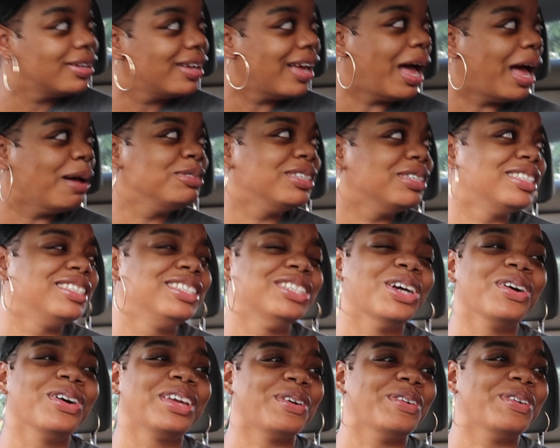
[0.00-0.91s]
I'm just
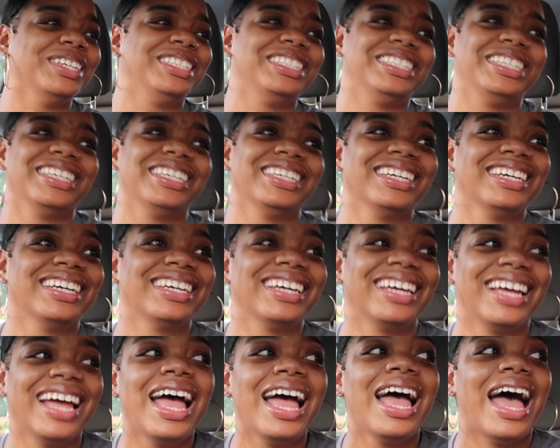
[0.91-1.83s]
joking with you.
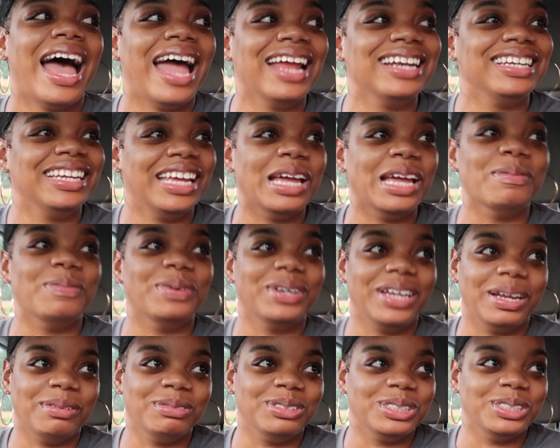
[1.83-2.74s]
I did,
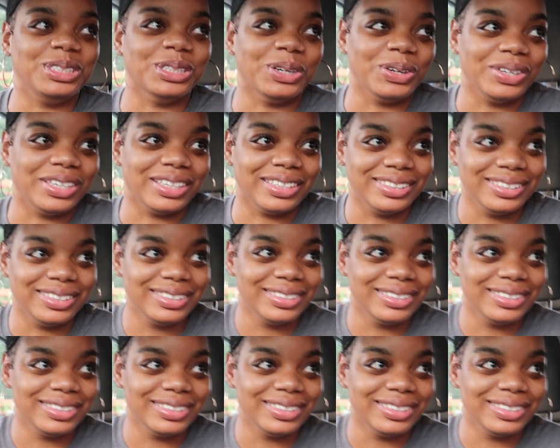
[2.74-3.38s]
but I'm just joking.